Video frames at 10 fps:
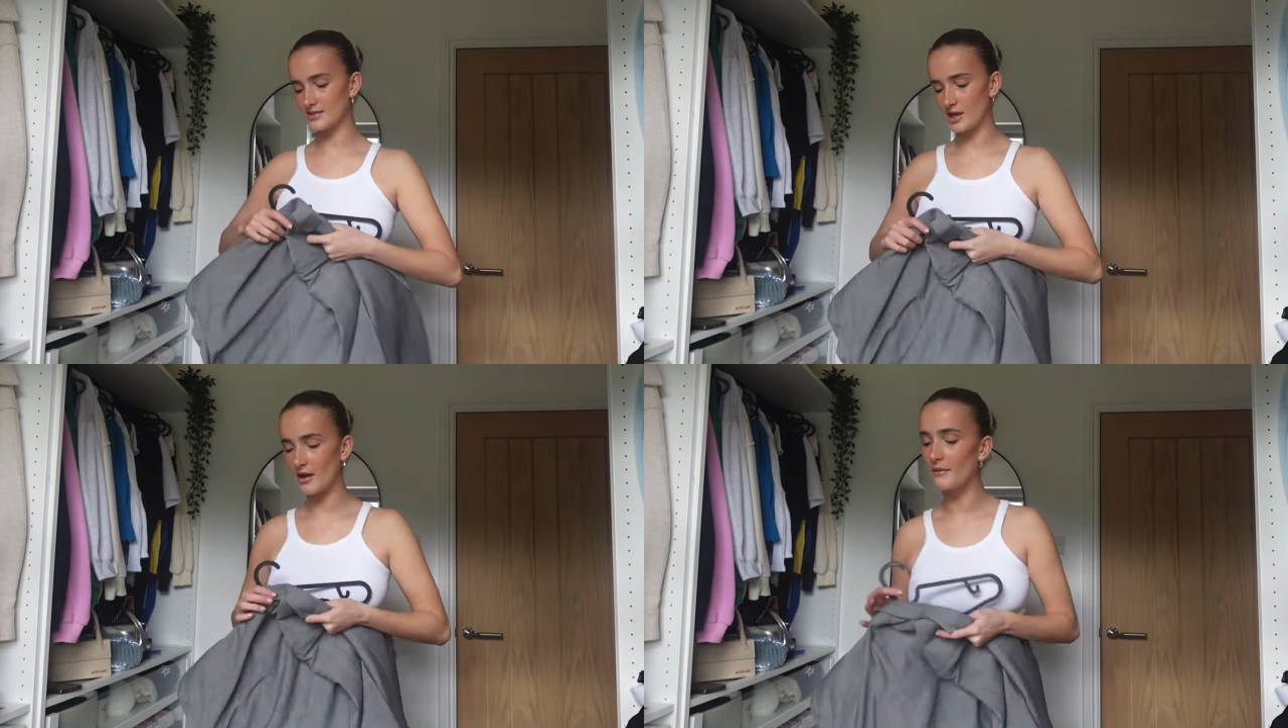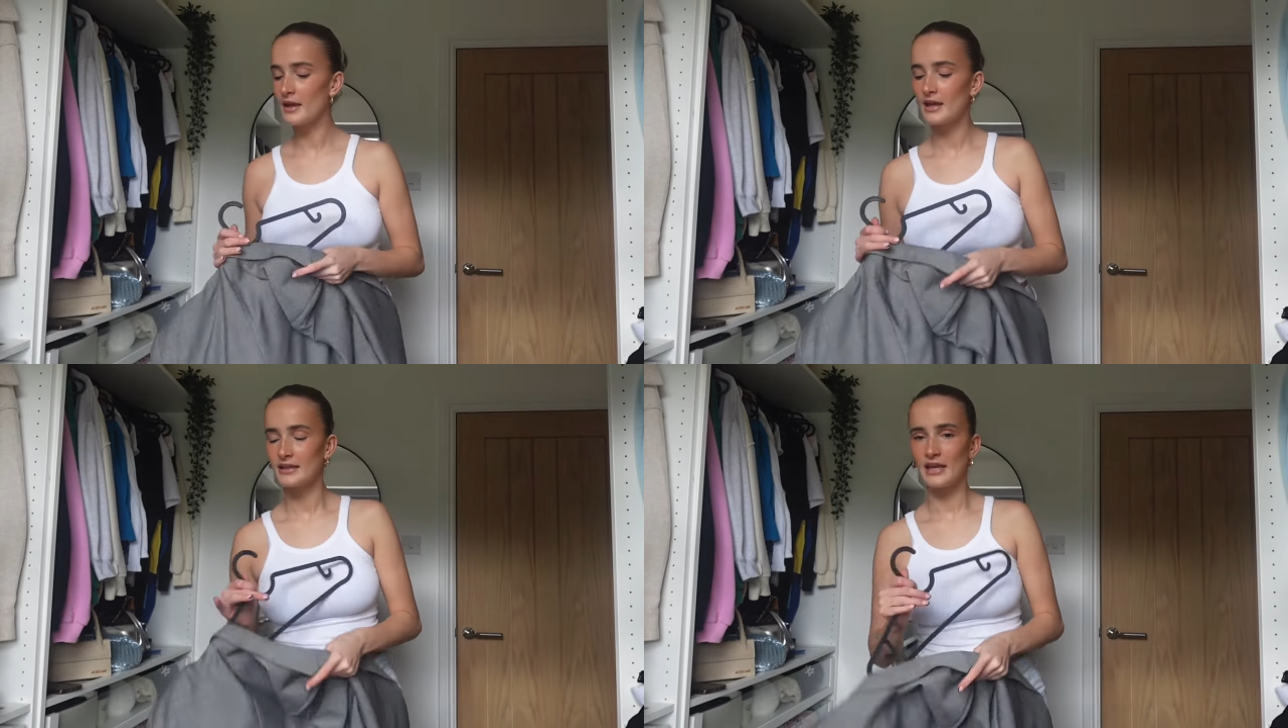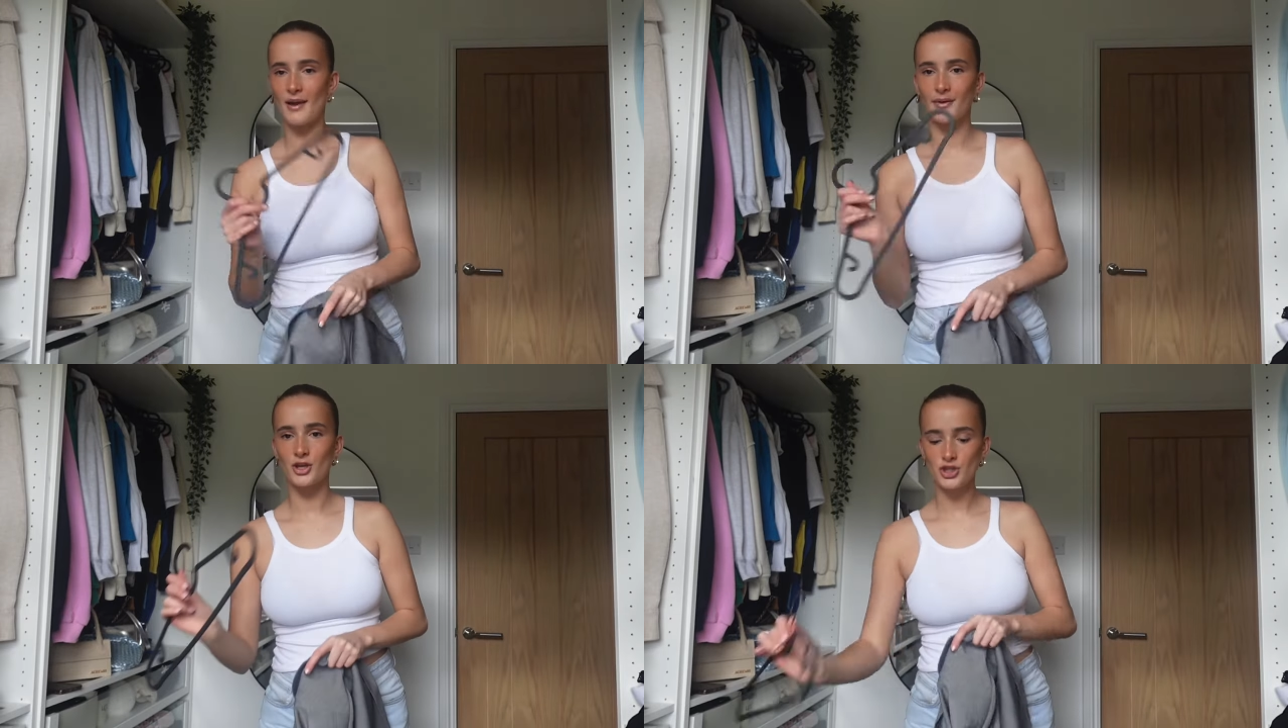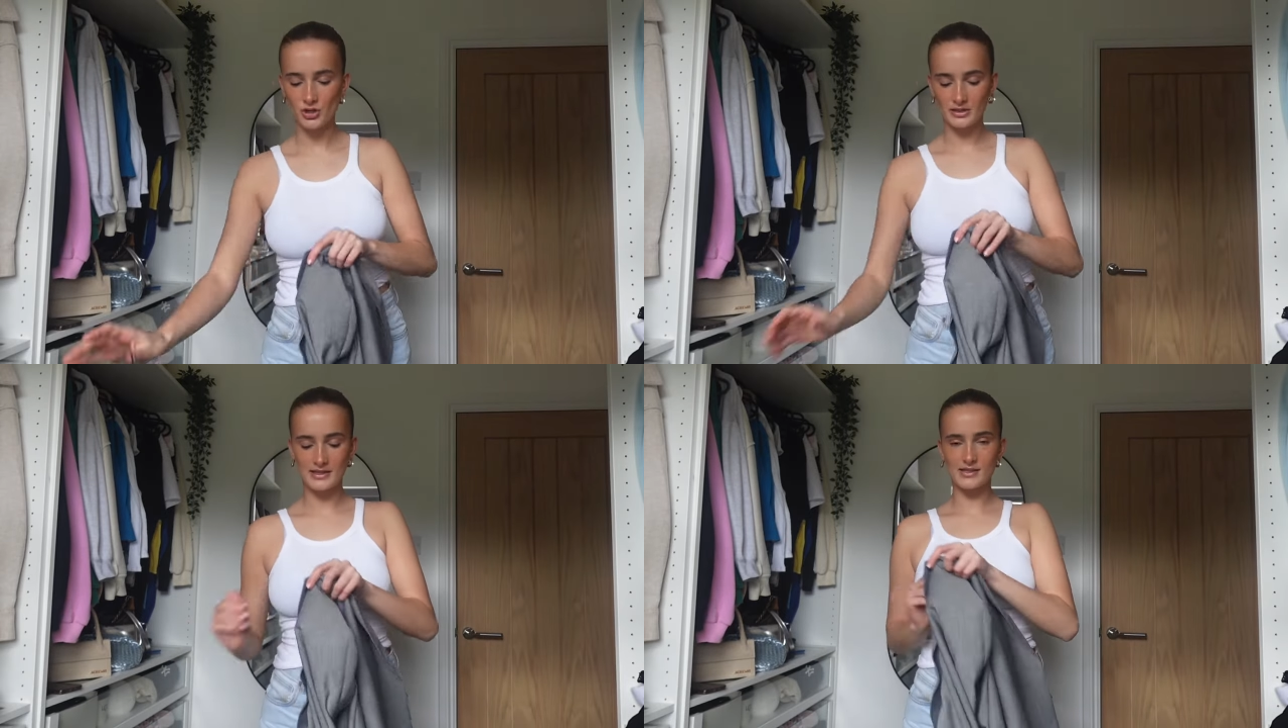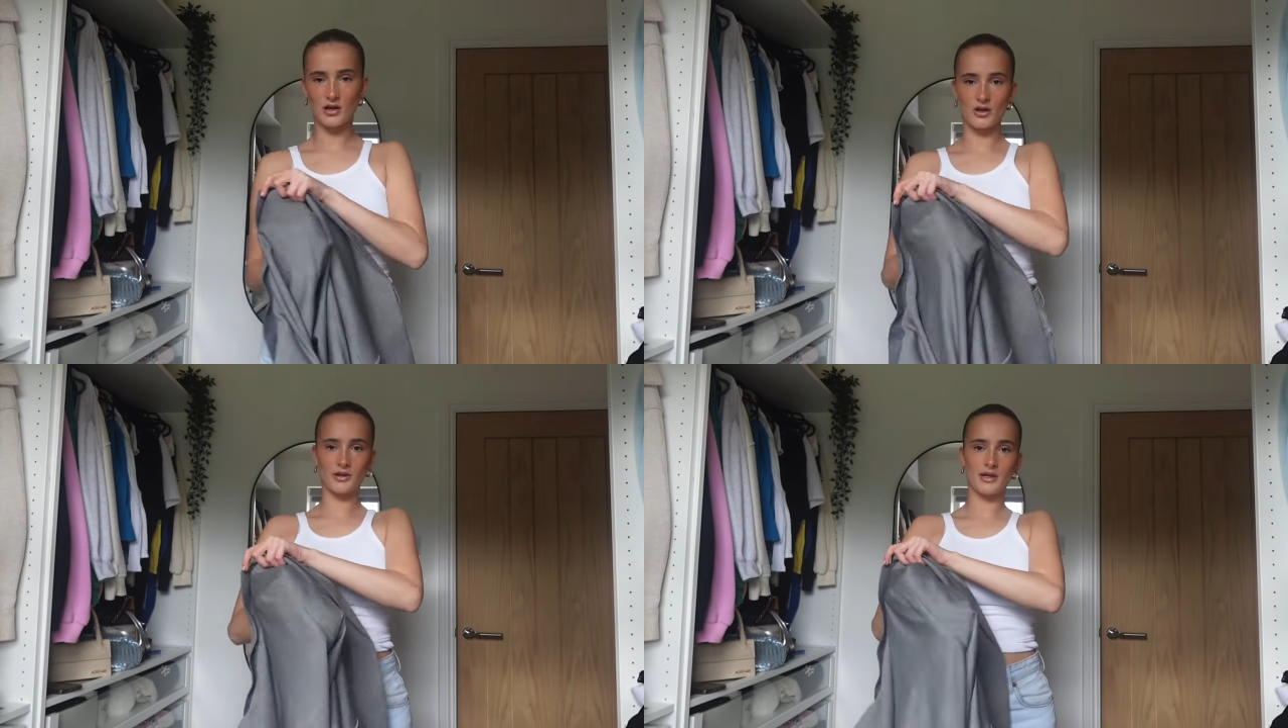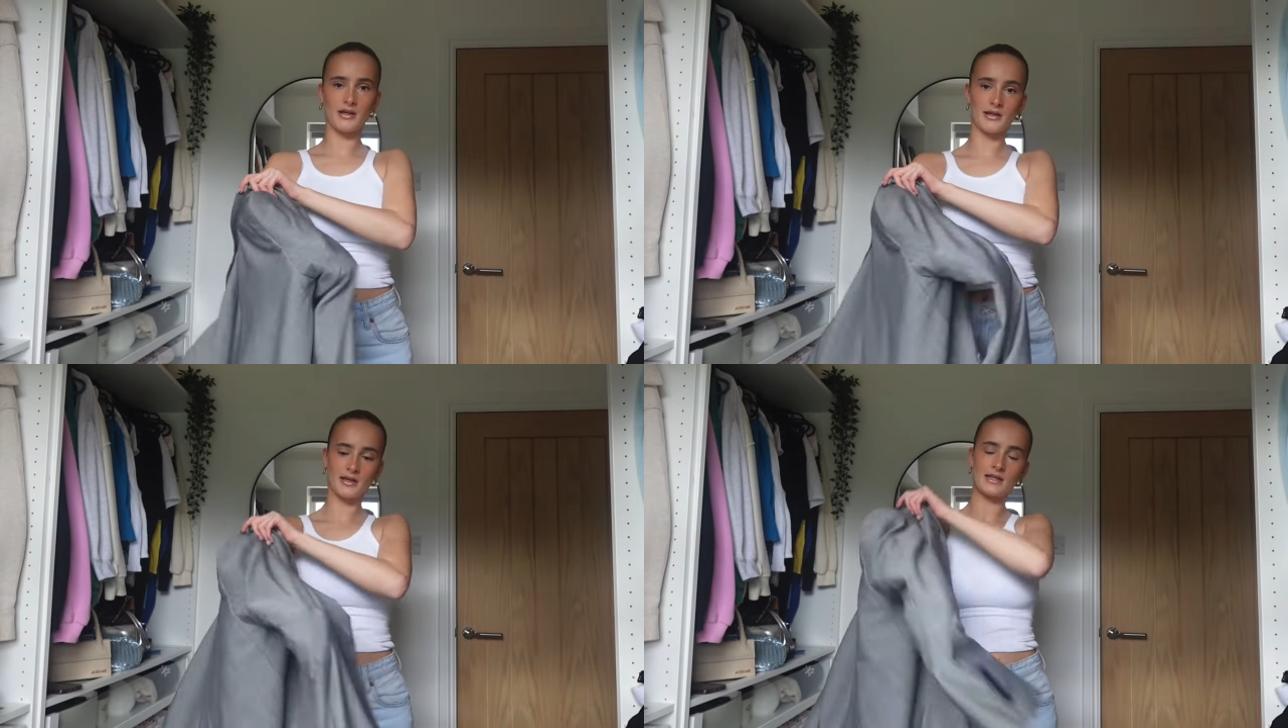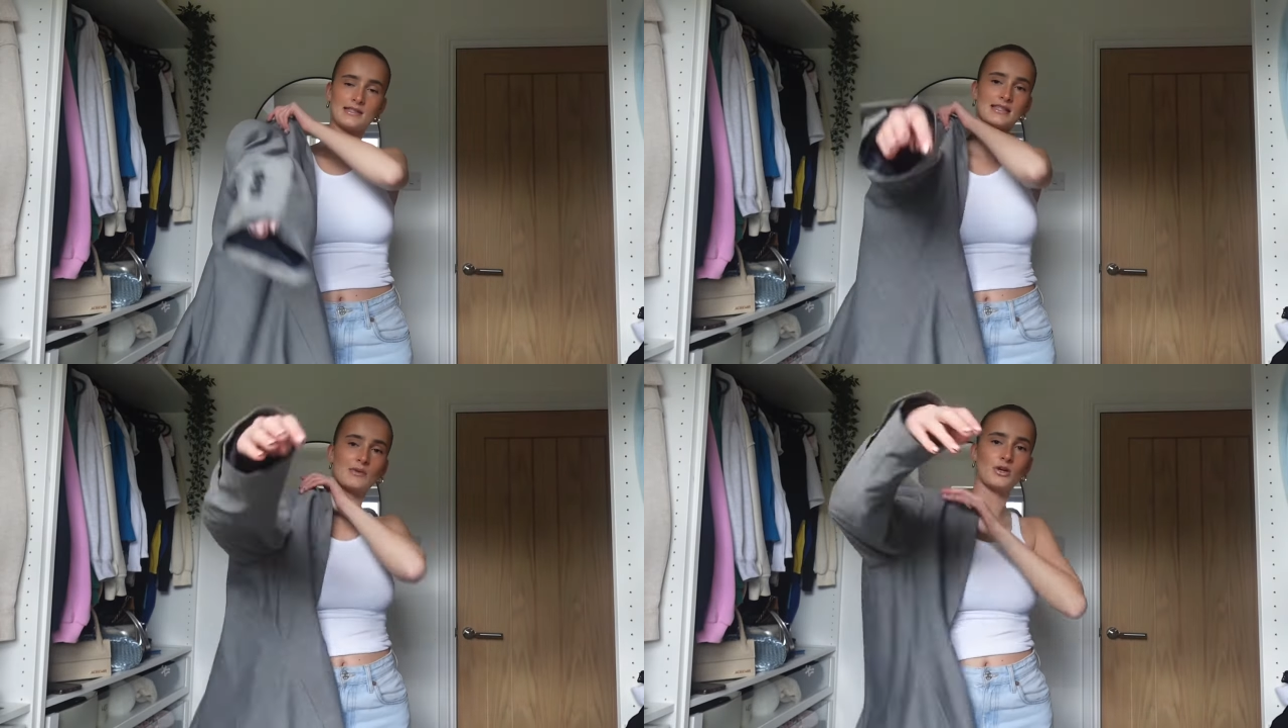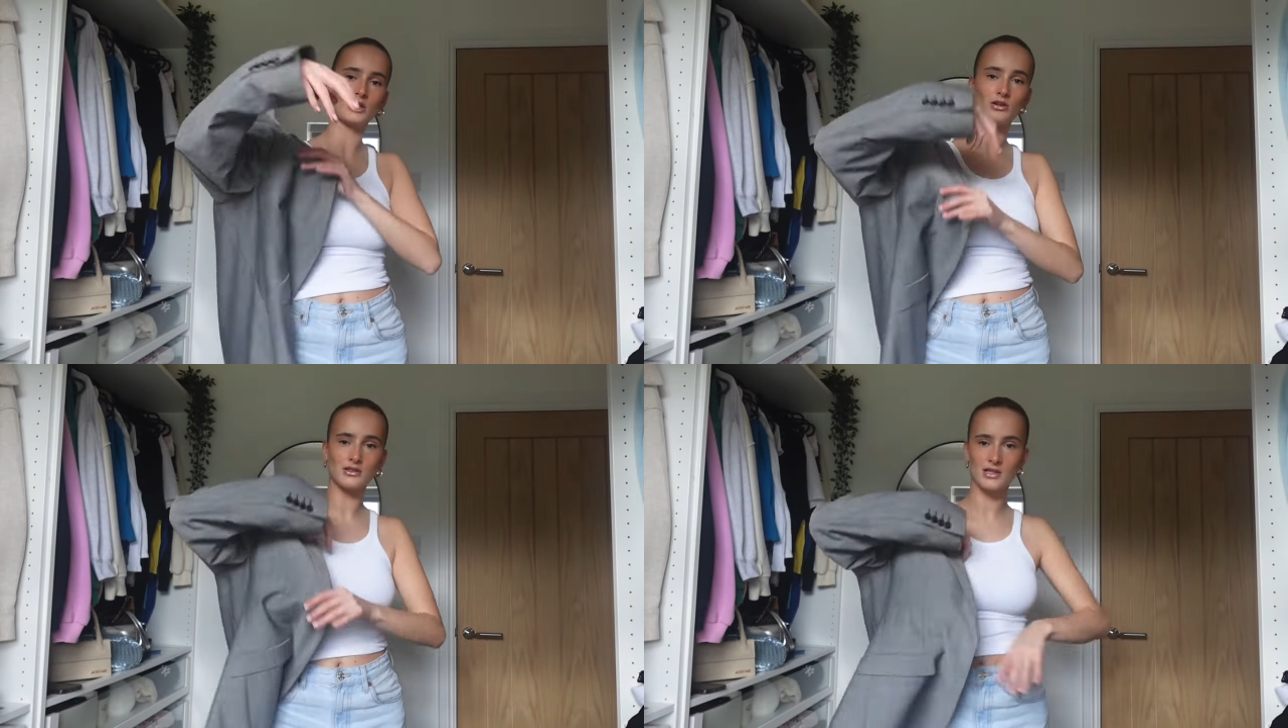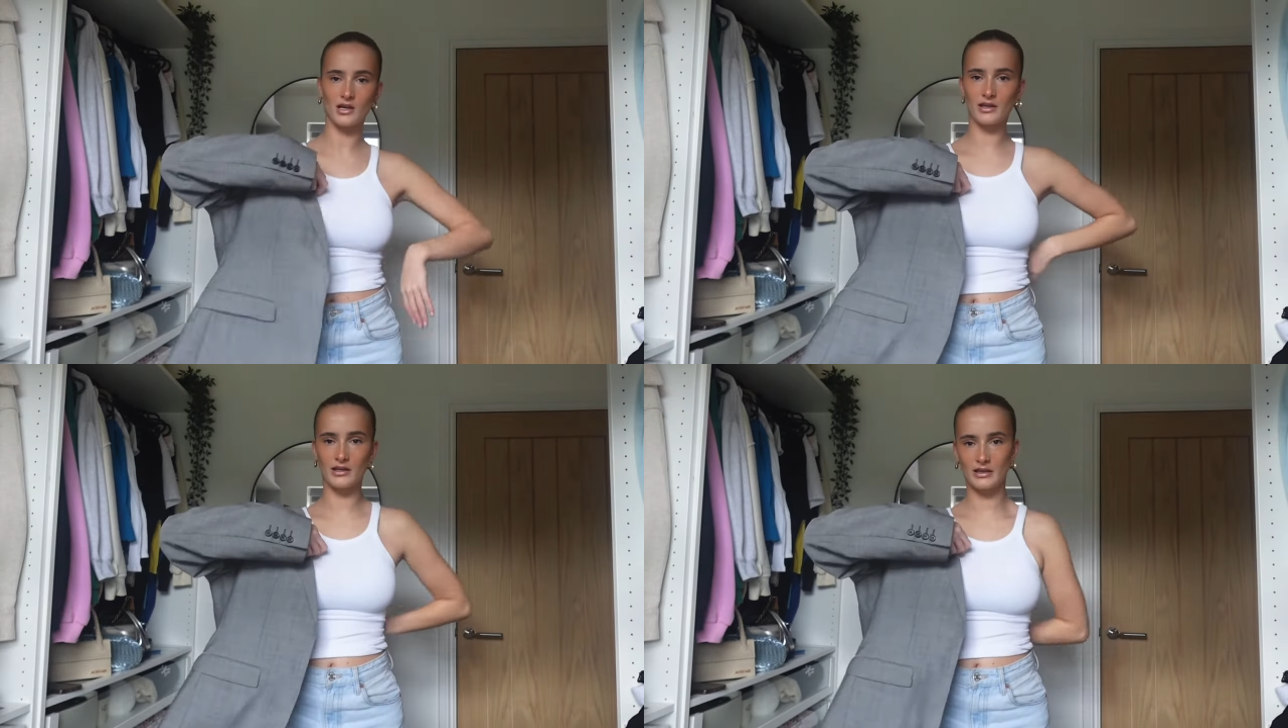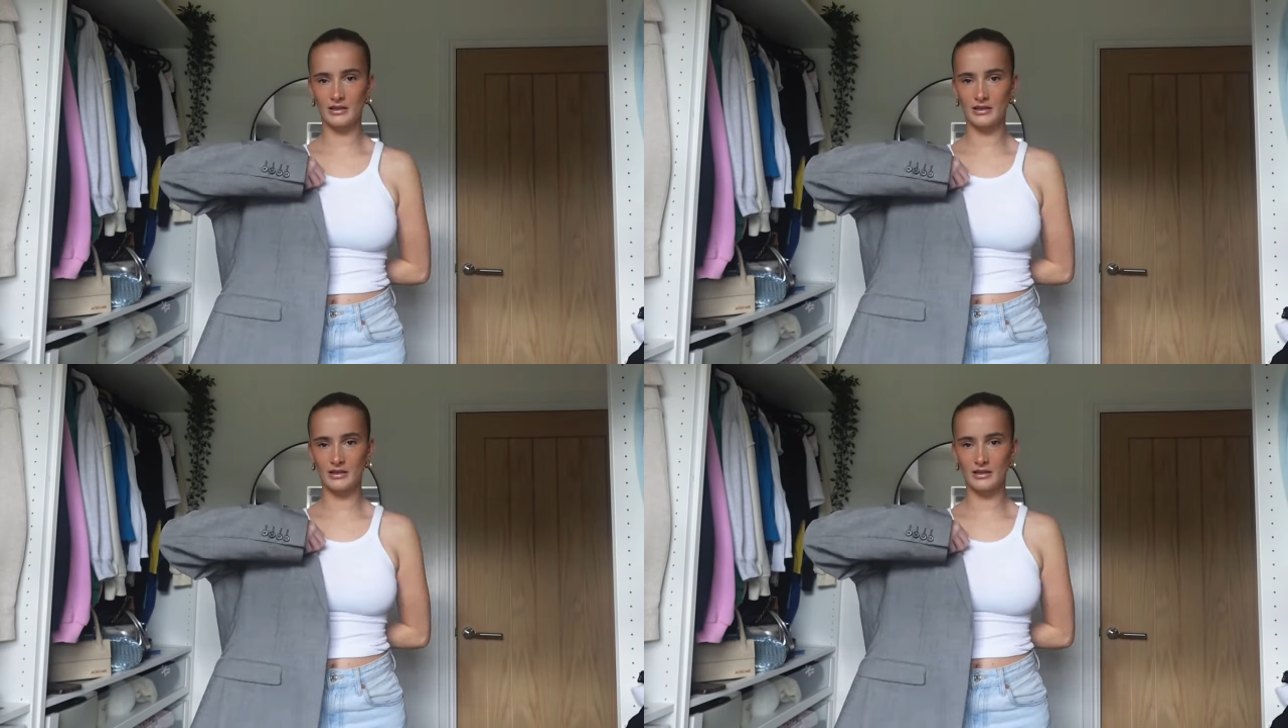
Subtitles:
So yeah, I'm going to chuck this on and see what it looks like.